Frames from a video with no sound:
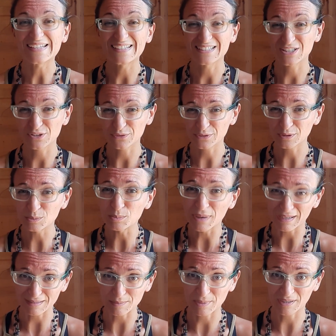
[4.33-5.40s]
and you feel
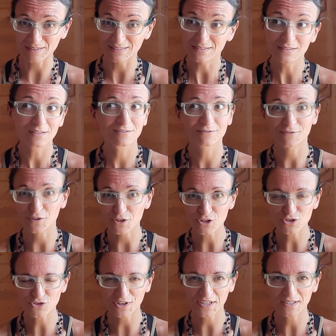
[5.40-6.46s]
bad about it,
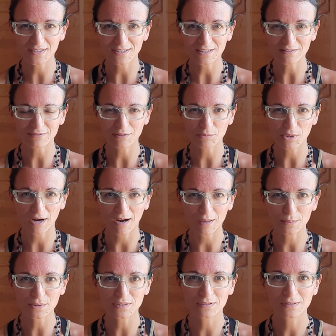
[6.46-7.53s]
frustrated even
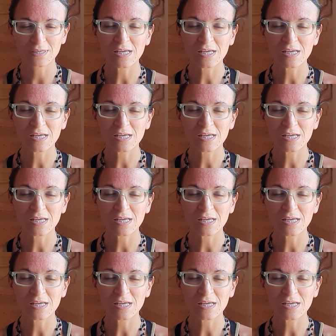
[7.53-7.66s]
perhaps?